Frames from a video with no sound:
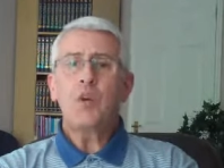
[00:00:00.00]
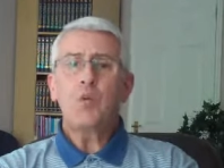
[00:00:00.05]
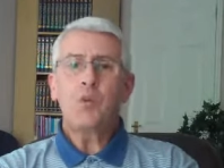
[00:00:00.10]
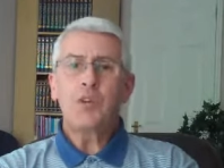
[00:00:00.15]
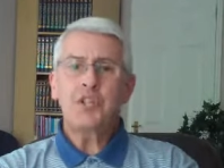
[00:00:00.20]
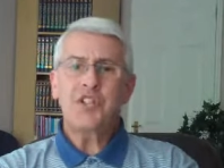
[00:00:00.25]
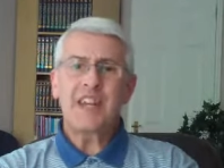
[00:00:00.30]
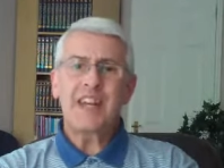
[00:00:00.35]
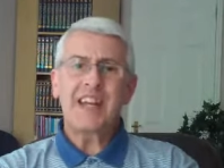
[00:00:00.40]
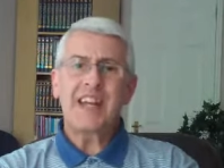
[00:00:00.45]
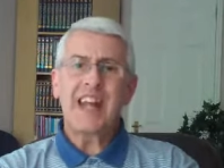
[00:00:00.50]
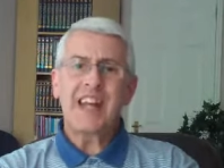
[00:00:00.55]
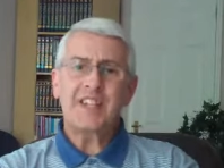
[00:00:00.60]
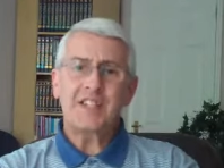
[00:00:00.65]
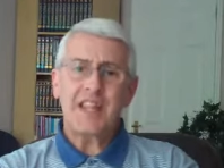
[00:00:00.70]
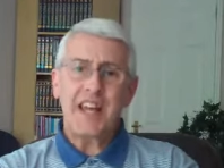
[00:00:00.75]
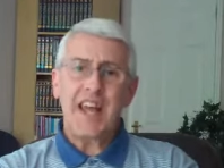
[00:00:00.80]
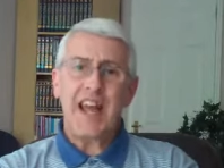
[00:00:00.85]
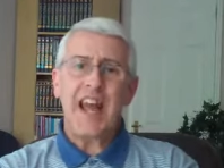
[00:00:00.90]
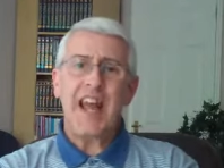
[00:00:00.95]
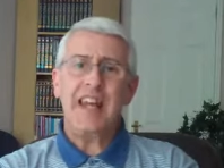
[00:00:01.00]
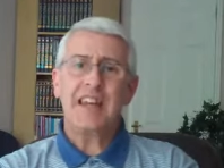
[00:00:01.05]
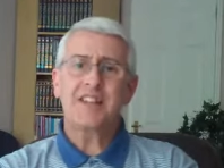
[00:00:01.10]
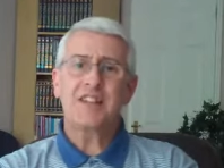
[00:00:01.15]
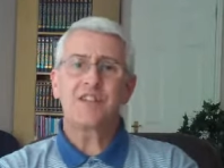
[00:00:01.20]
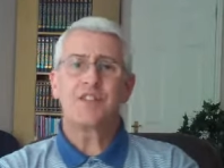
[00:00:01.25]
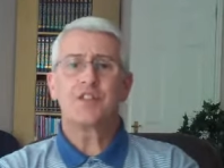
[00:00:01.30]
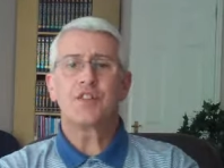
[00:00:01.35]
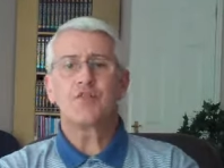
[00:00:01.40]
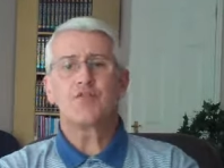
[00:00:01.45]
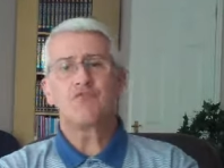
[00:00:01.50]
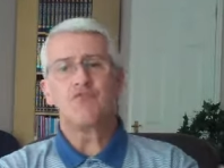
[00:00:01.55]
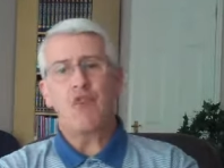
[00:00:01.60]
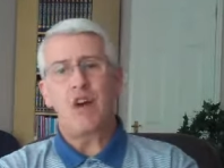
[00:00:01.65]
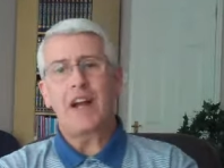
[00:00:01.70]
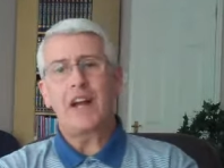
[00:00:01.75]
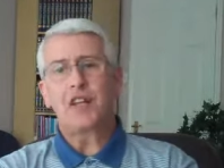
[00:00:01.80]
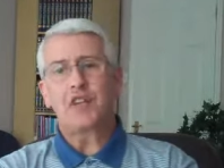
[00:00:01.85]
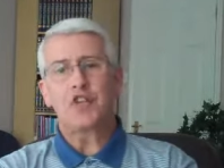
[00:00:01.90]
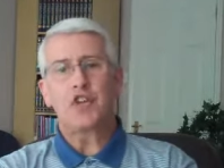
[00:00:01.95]
which then gets the hands and the
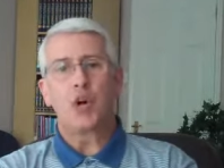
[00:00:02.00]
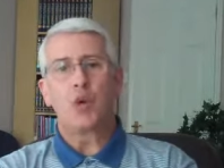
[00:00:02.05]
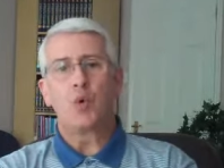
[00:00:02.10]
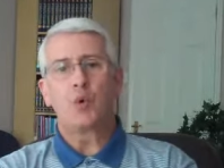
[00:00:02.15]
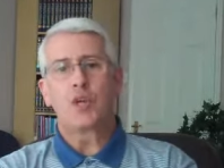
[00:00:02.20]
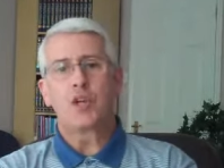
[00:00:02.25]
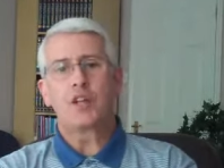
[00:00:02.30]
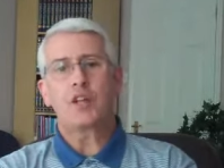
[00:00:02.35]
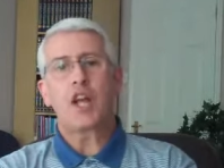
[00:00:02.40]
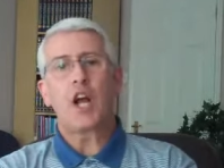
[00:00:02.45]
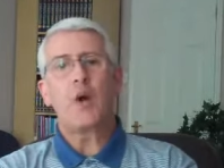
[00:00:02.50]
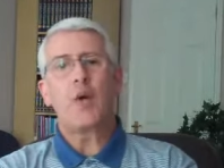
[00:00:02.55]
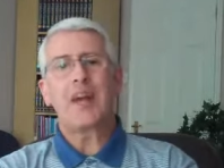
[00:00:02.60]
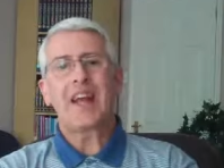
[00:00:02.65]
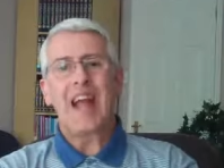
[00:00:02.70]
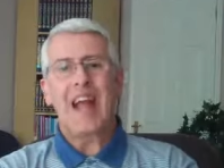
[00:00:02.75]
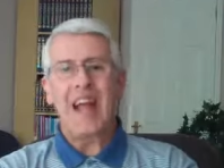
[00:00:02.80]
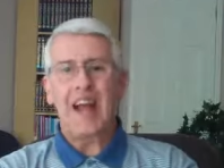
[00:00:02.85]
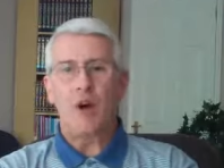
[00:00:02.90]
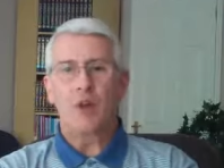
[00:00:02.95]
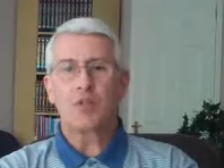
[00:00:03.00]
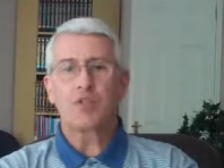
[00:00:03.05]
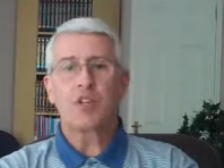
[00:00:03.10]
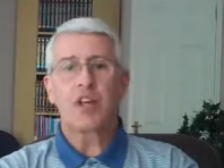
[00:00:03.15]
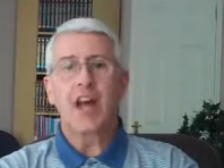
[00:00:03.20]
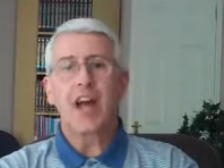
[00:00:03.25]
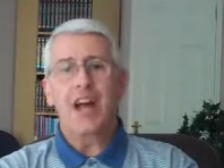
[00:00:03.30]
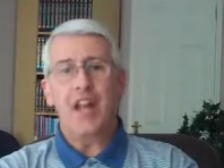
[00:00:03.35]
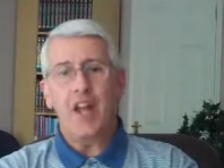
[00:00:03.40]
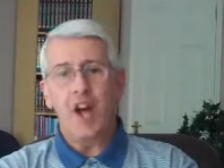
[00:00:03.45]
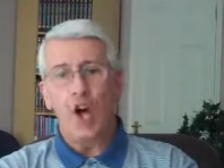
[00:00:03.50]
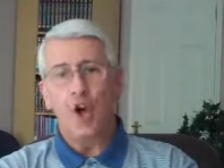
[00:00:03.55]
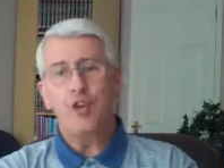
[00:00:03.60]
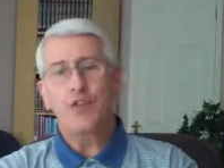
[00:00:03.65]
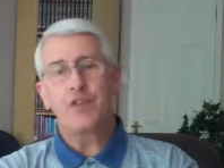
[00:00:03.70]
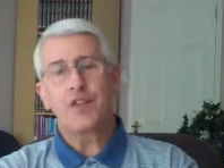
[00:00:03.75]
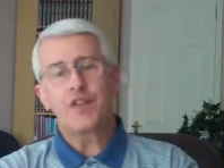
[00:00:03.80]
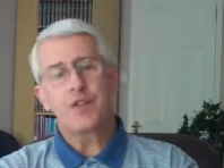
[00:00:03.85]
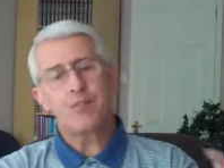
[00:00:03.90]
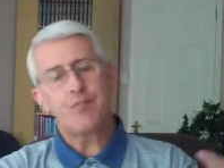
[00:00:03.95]
right shoulder going out and
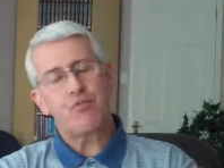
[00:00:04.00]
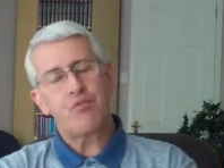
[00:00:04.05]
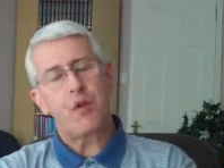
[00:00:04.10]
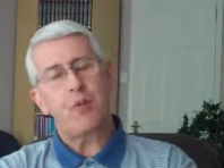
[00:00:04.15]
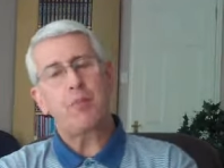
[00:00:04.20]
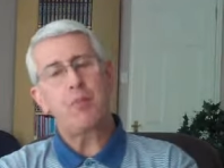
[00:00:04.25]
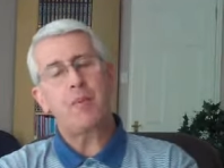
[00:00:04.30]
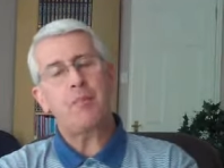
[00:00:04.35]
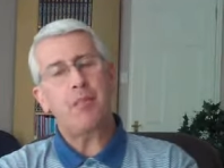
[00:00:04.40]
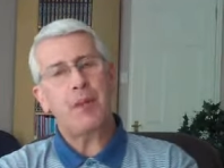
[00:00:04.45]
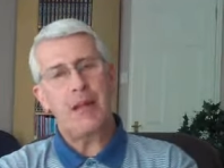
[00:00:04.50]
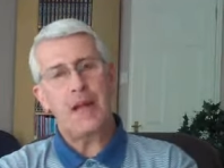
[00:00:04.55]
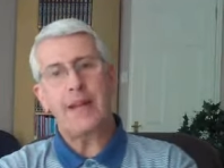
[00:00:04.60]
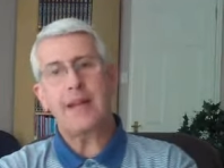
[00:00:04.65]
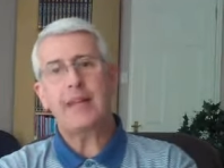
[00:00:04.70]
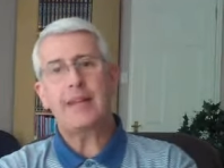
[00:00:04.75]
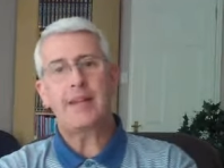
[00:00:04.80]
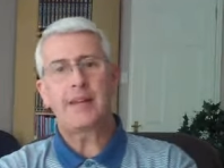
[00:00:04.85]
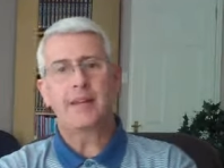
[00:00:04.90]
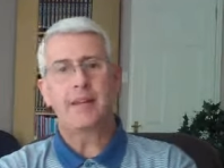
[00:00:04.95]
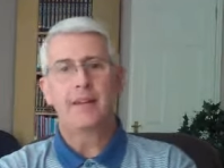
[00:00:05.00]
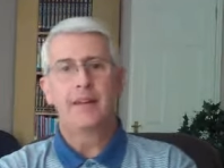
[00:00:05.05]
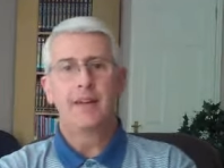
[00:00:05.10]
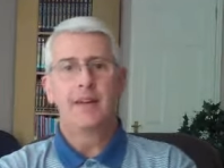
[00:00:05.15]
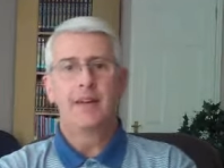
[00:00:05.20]
over the proper plane.